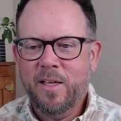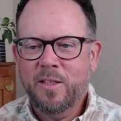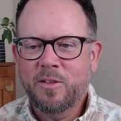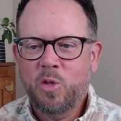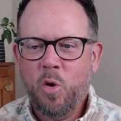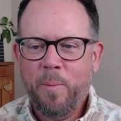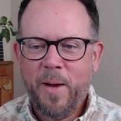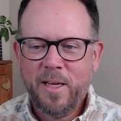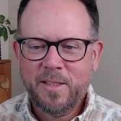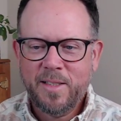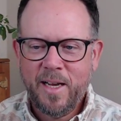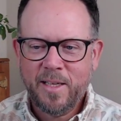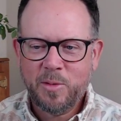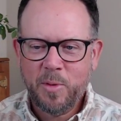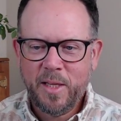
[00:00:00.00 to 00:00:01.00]
Dormouse
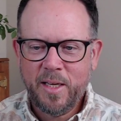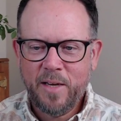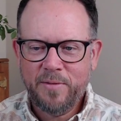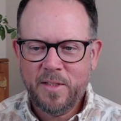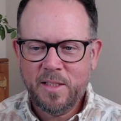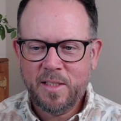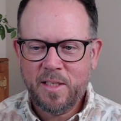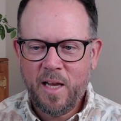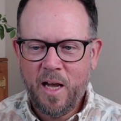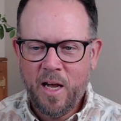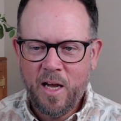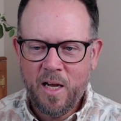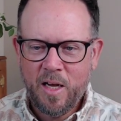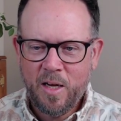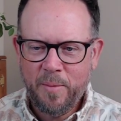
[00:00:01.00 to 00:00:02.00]
Desk with a gifted
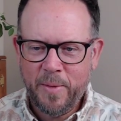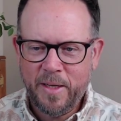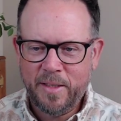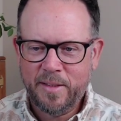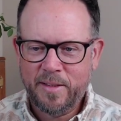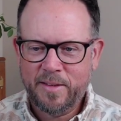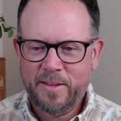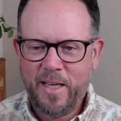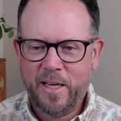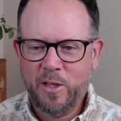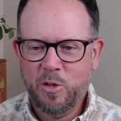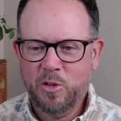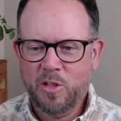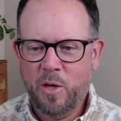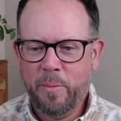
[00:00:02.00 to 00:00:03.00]
sub. Thank
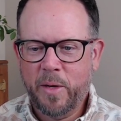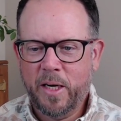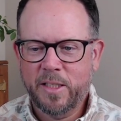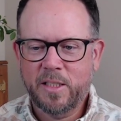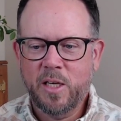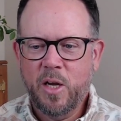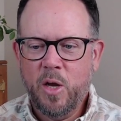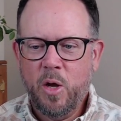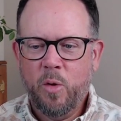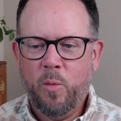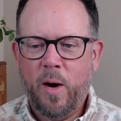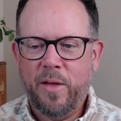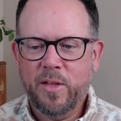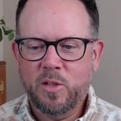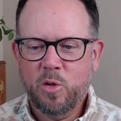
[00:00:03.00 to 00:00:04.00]
you so much.
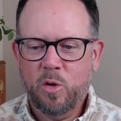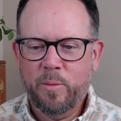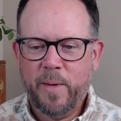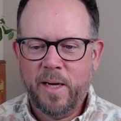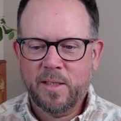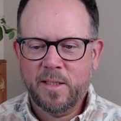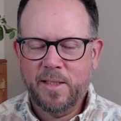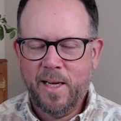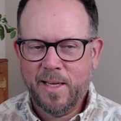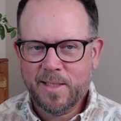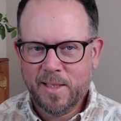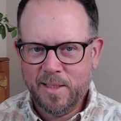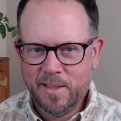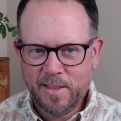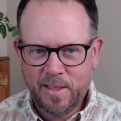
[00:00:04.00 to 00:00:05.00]
While the Dormouse
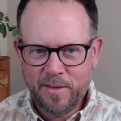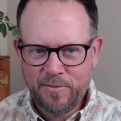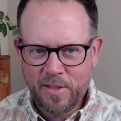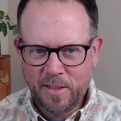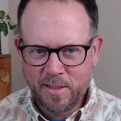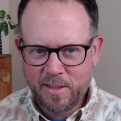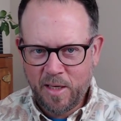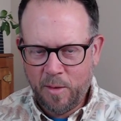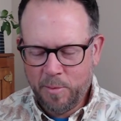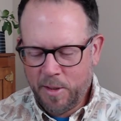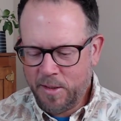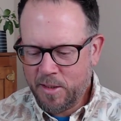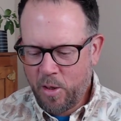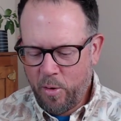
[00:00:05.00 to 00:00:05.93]
Desk is gifting sub, let's go